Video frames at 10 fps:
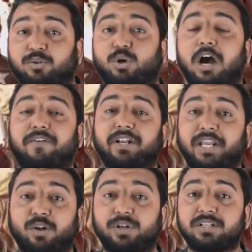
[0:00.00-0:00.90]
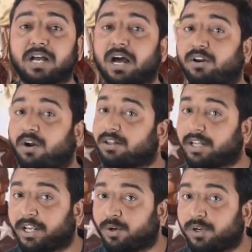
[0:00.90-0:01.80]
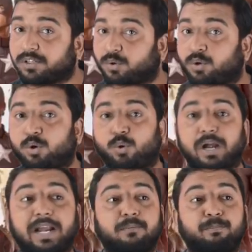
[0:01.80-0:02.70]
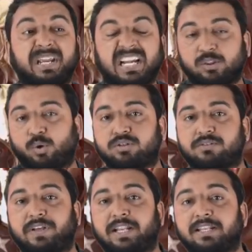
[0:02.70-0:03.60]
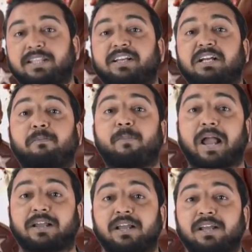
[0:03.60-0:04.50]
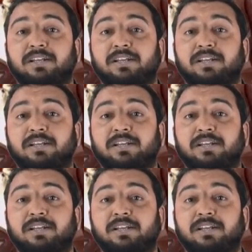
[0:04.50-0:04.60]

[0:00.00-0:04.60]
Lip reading: So our heroines are not the heroines who go and beat those villains and they come back.